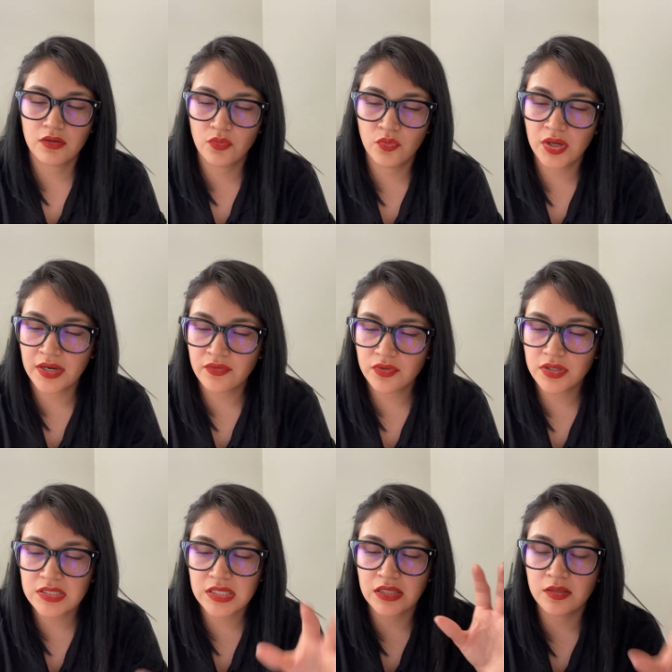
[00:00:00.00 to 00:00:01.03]
Whatever
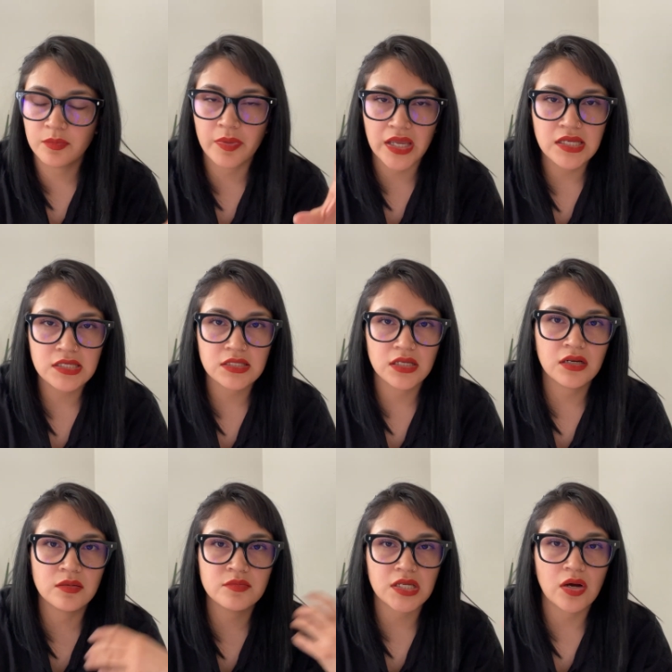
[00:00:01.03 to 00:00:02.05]
is at the base, it
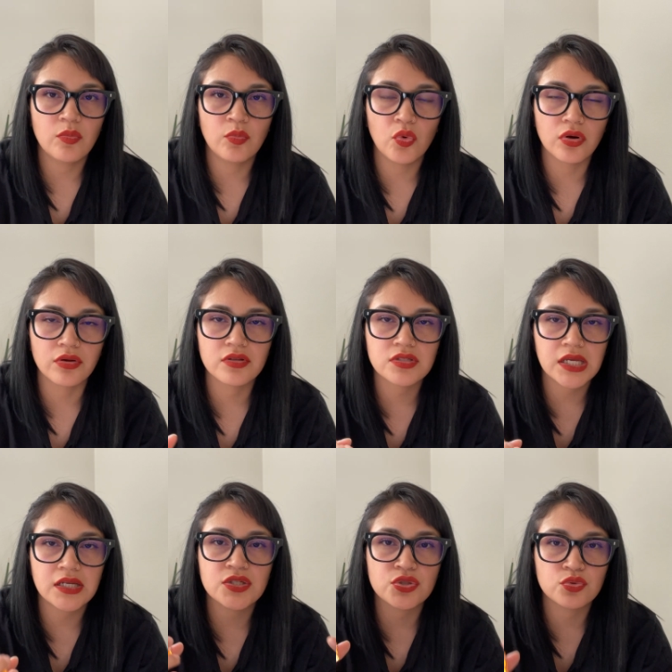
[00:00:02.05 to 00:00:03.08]
comes out more. There's
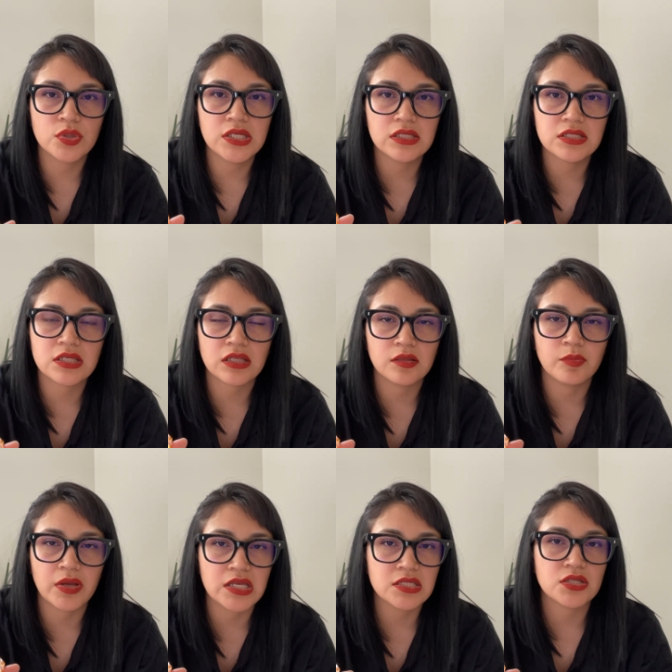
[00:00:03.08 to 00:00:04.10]
like a sweetness at the
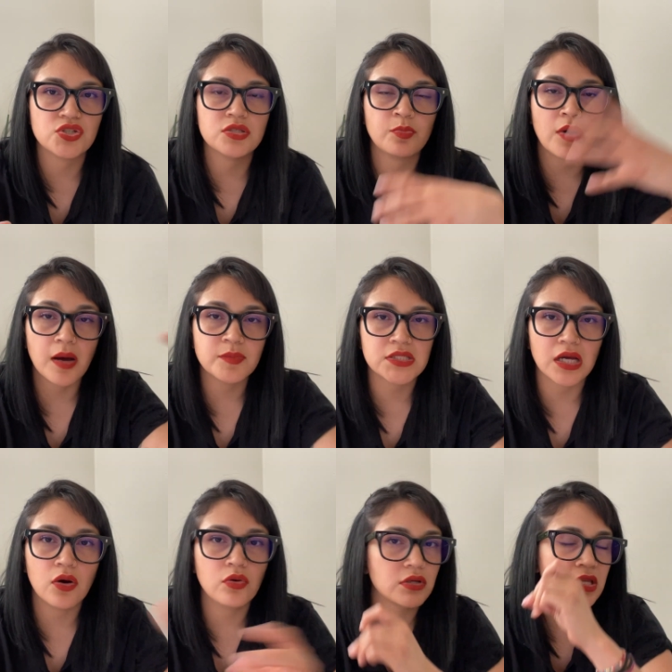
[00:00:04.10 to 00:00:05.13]
base that just pops
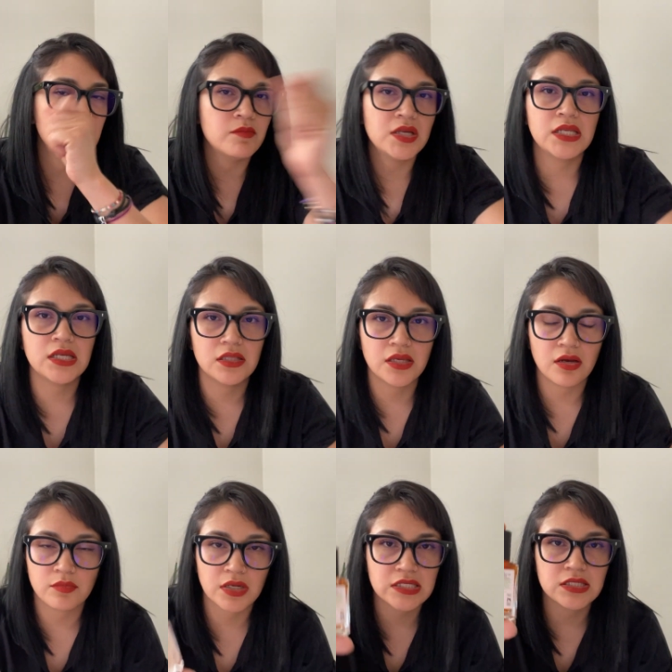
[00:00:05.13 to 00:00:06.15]
out immediately
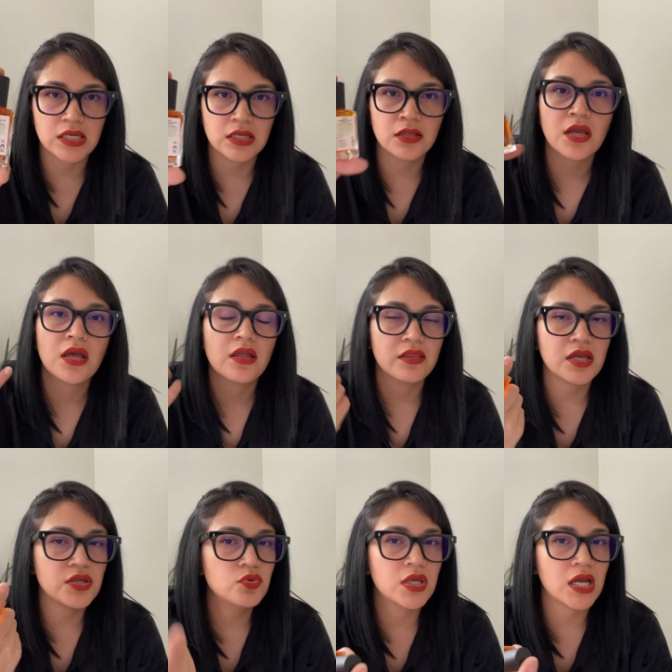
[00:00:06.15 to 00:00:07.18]
on my skin that
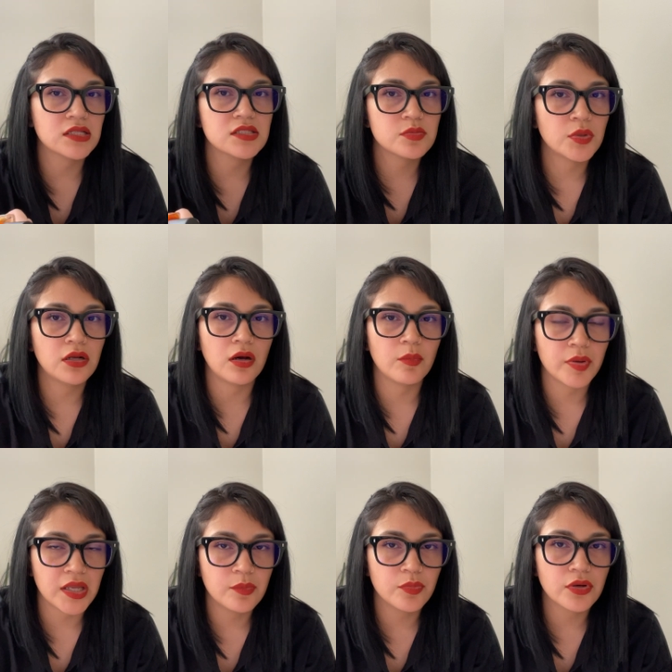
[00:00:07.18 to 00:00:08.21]
you can't smell on
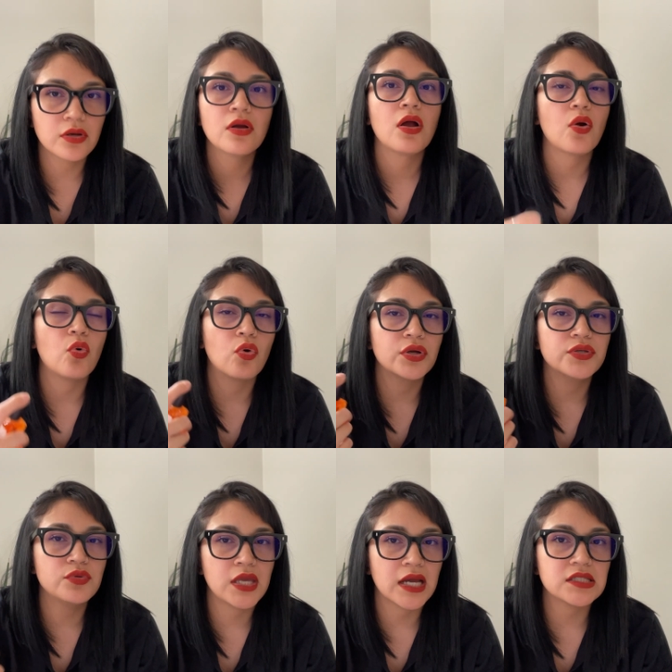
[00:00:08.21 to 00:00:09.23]
paper, or
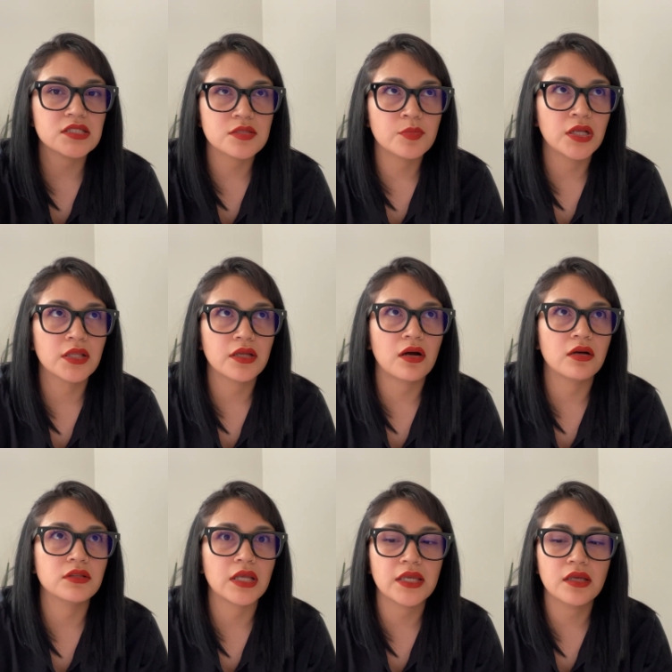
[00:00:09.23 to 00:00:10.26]
you can't smell it
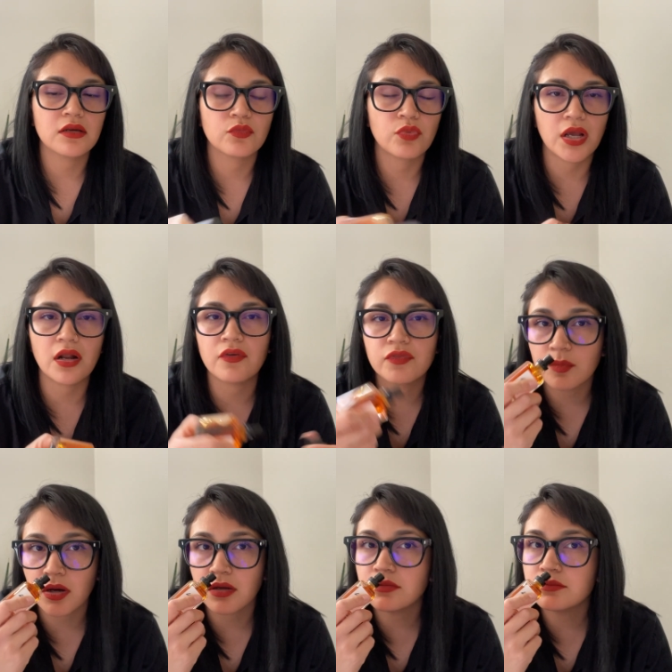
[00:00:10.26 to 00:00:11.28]
on like right off the
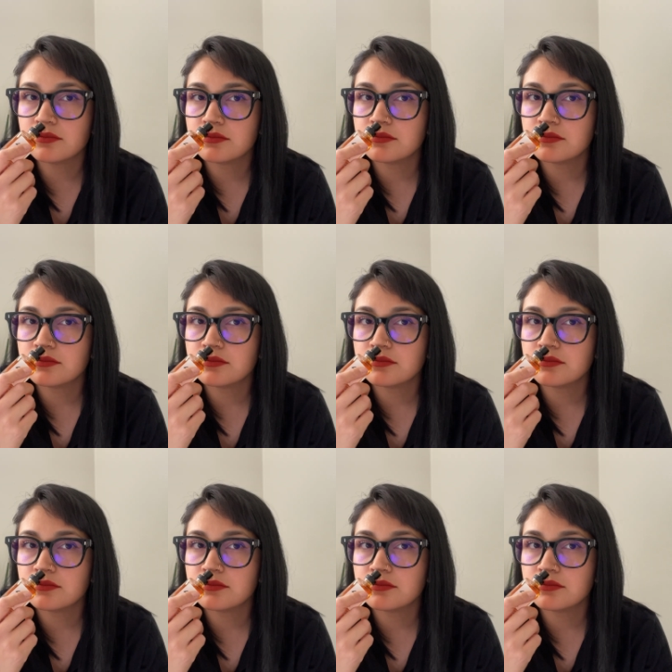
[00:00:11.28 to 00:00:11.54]
bottle.